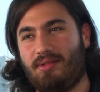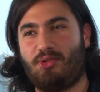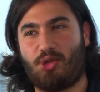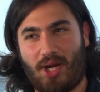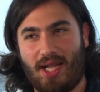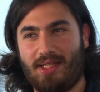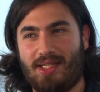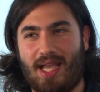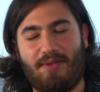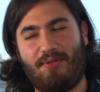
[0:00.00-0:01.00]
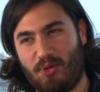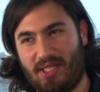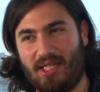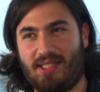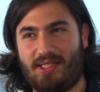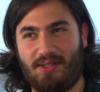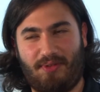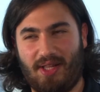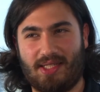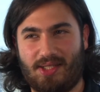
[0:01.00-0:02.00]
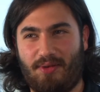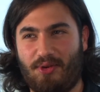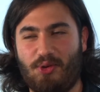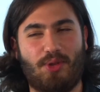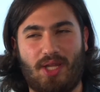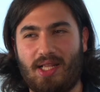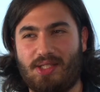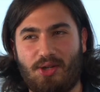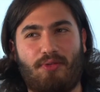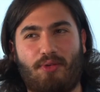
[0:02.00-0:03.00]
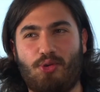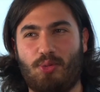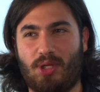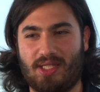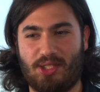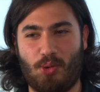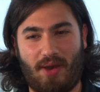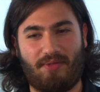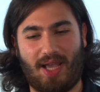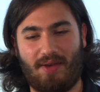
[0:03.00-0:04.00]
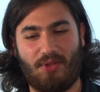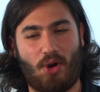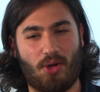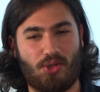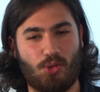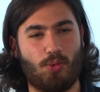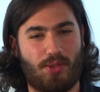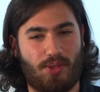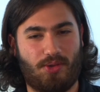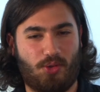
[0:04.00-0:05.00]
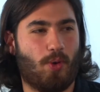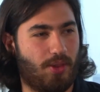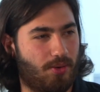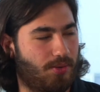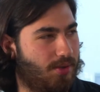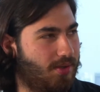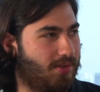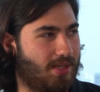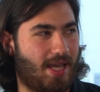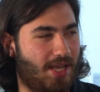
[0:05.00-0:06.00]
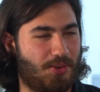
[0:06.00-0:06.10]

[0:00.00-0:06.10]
try it, and if you still feel like it's not for you, then it's not for you, because you have to have the heart to weather the hate.